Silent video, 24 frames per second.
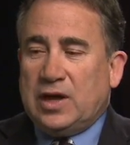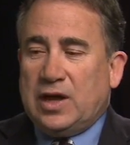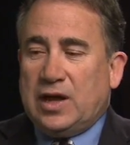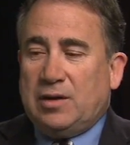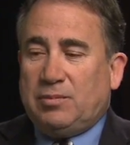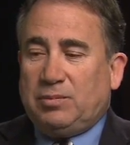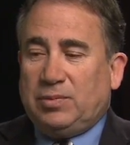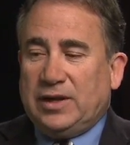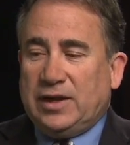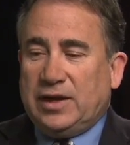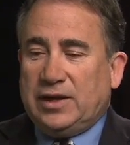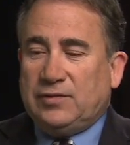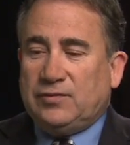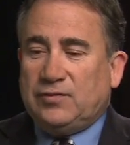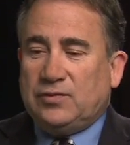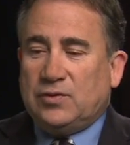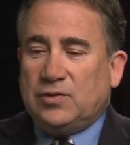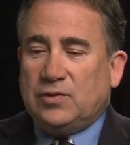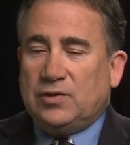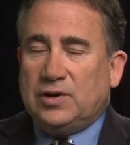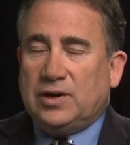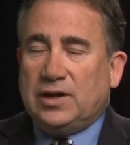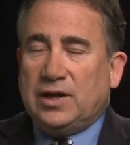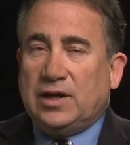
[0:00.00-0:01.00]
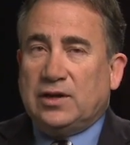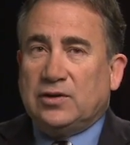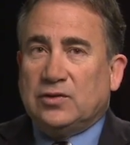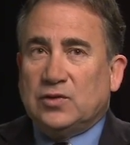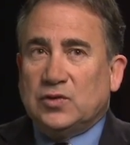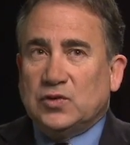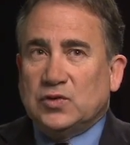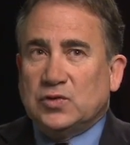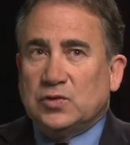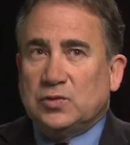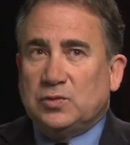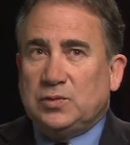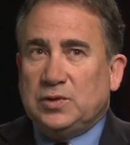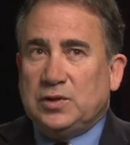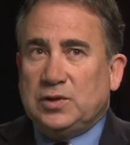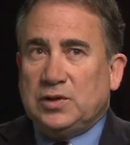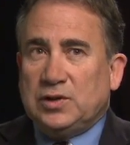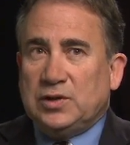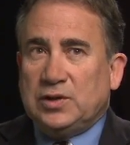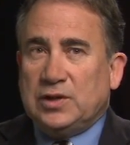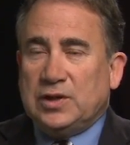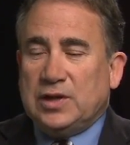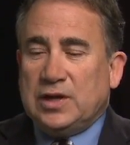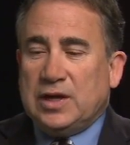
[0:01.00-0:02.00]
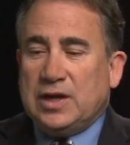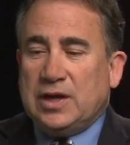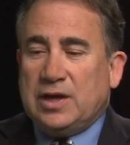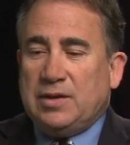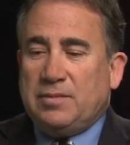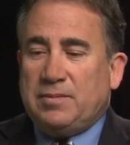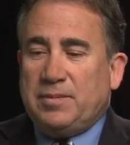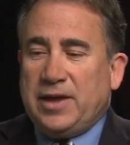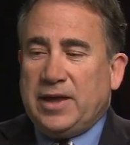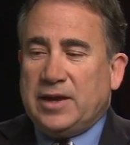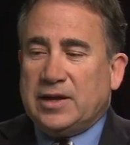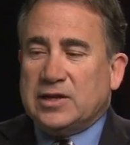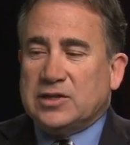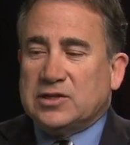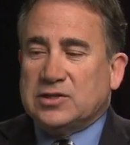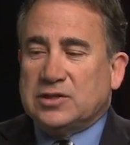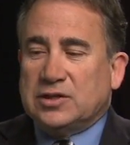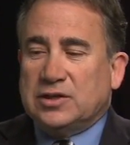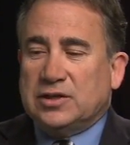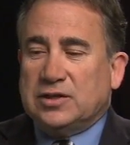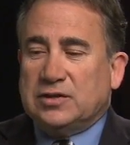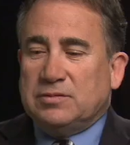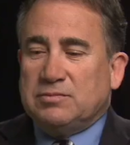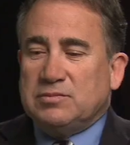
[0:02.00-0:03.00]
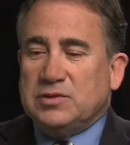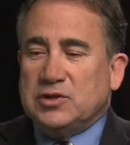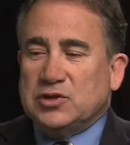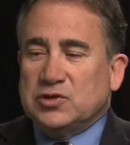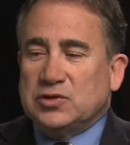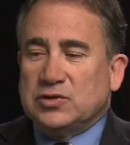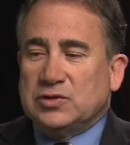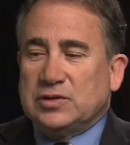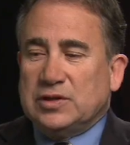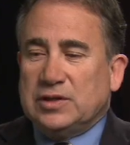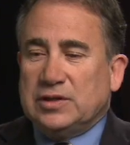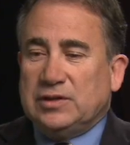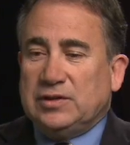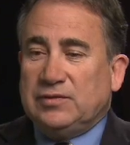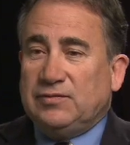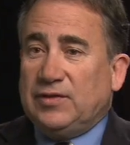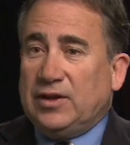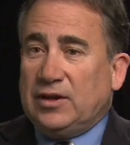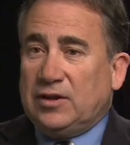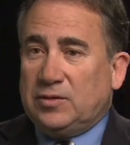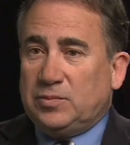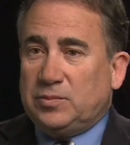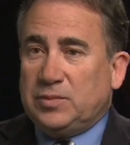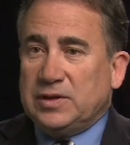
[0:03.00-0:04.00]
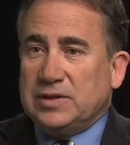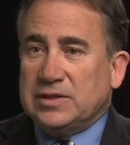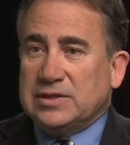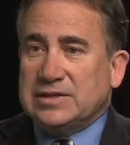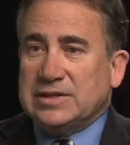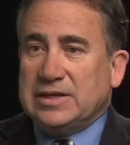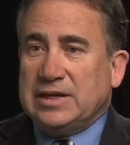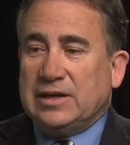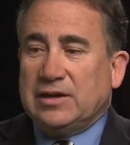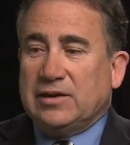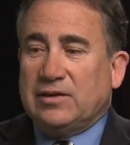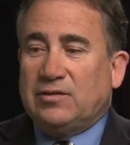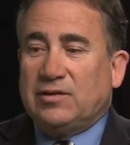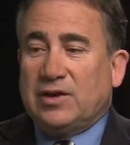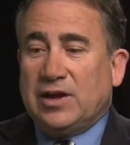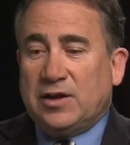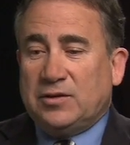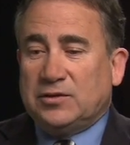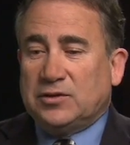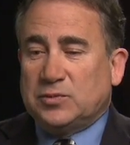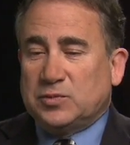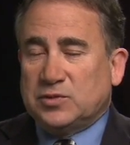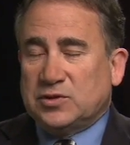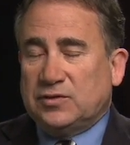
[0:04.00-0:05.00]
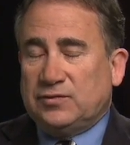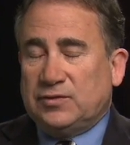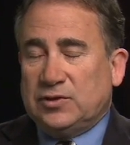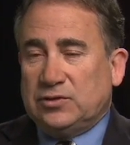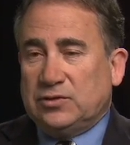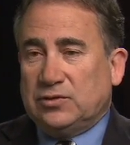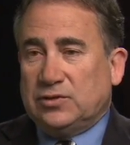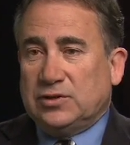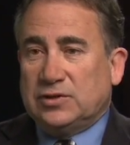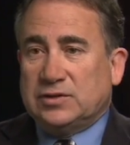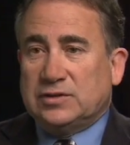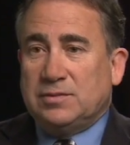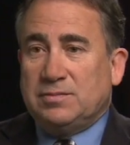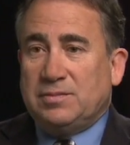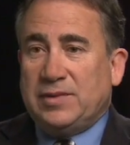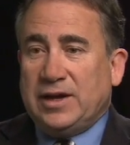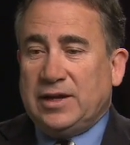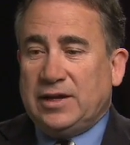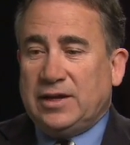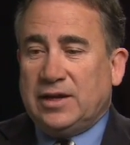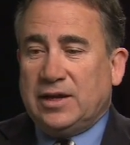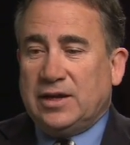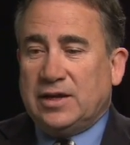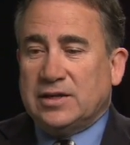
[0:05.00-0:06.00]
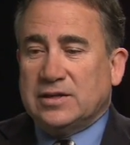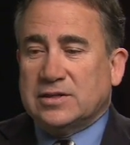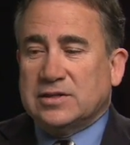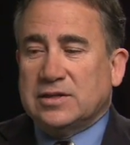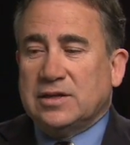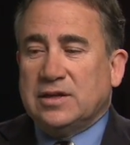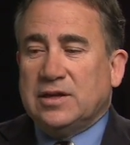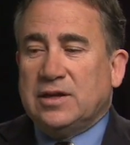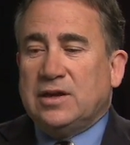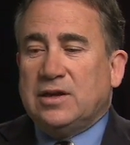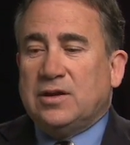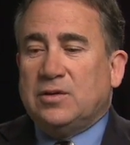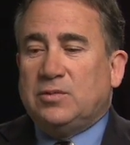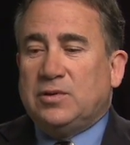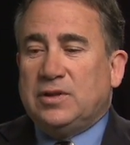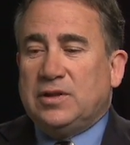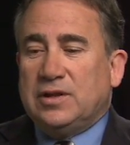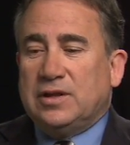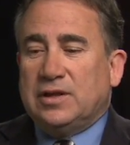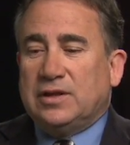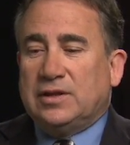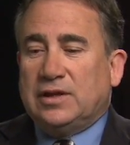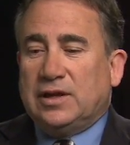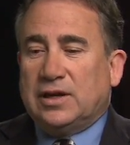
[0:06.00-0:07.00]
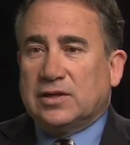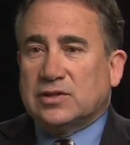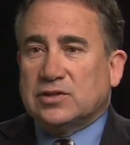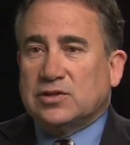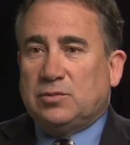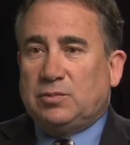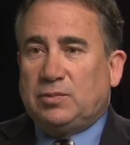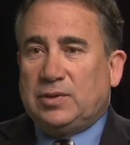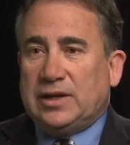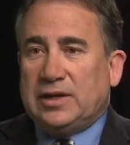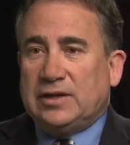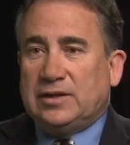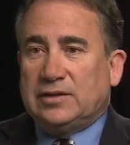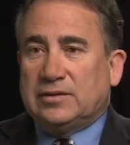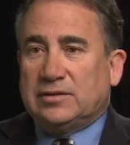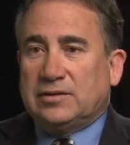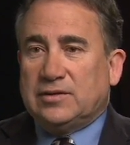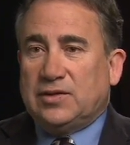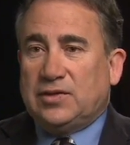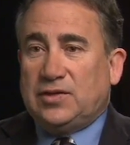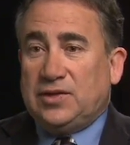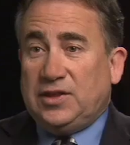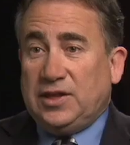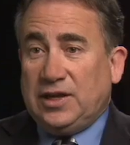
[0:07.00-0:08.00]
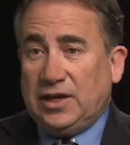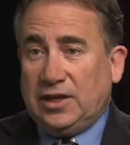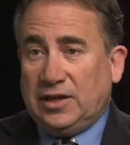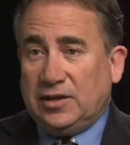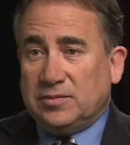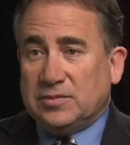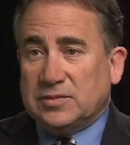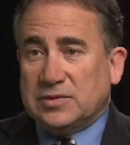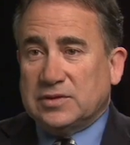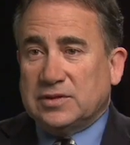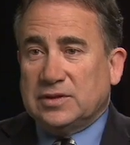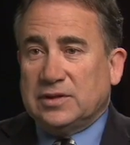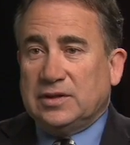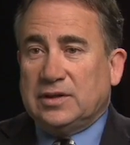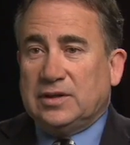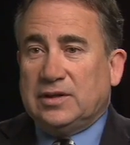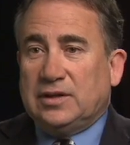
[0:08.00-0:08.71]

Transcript: apply for, and also we manage uh, mission and developments and ground observatories. In my case, within the exoplanet themes,